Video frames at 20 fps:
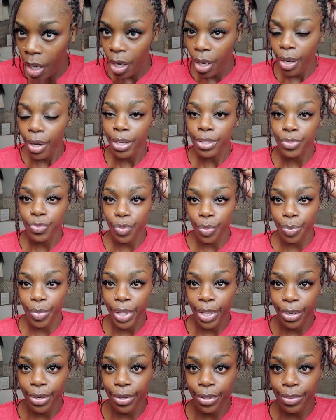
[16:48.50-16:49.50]
Cause from
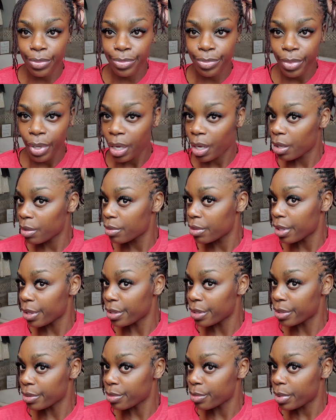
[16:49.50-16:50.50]
here, I would
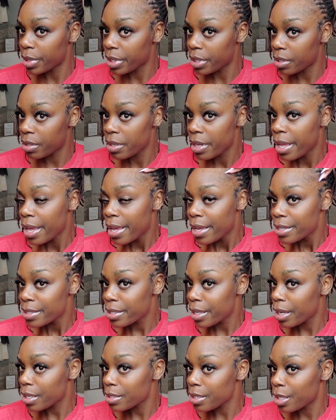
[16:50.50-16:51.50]
look, well,
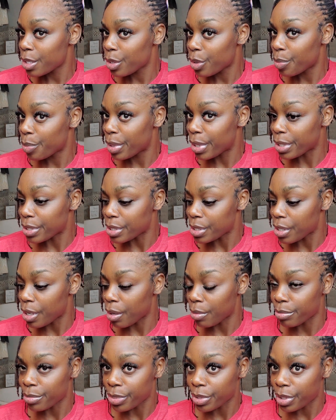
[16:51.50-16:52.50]
see, it's a little bit of
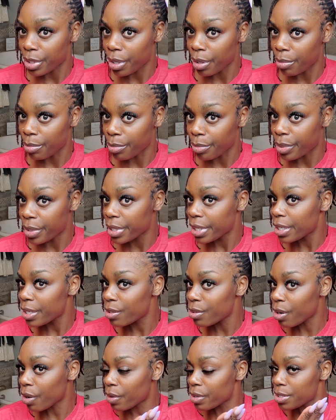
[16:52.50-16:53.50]
something, something, but
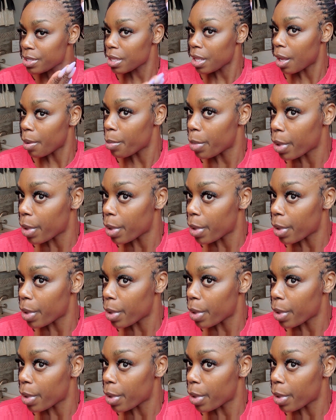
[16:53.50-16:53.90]
you know, it's a lot